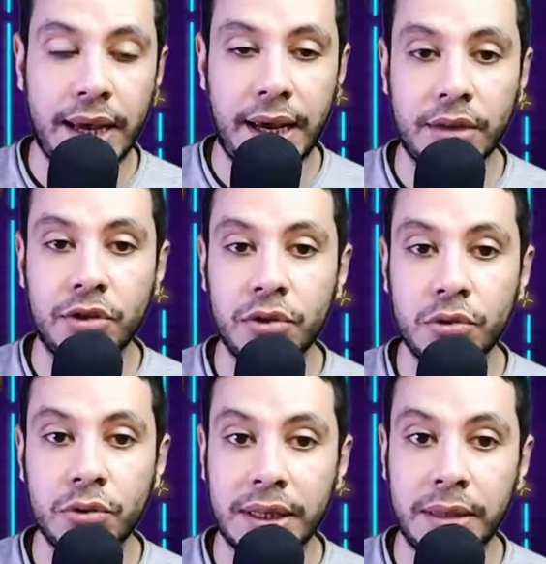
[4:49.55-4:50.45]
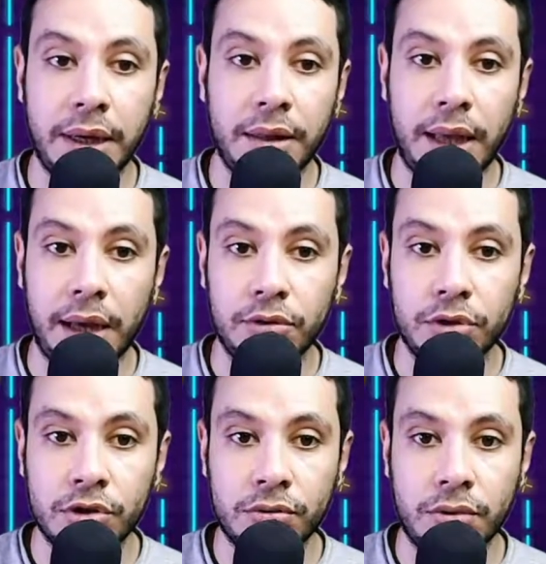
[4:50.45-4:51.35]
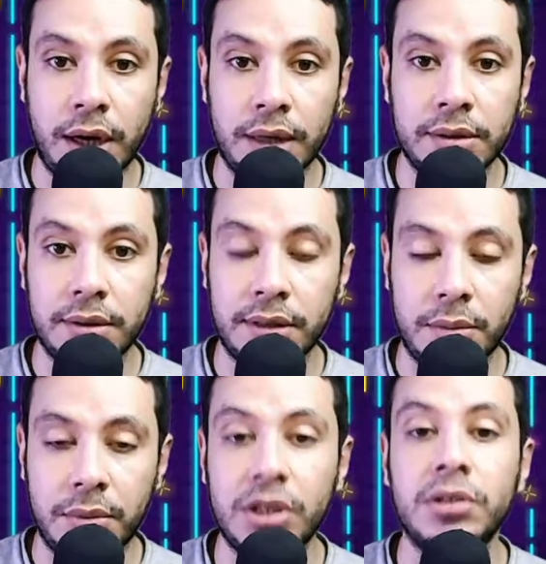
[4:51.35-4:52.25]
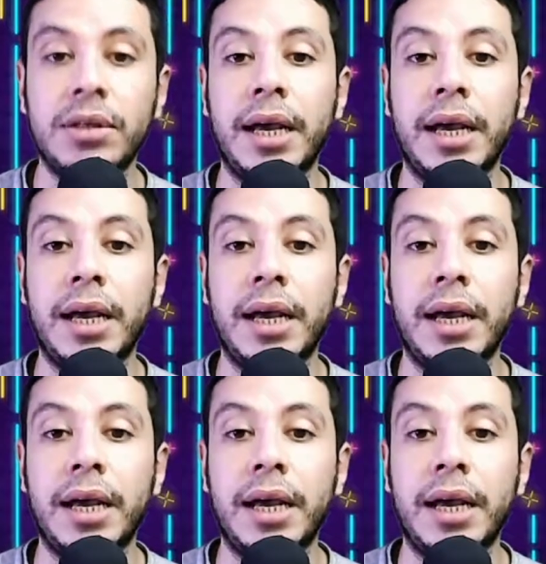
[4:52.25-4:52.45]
and your email address, write them here,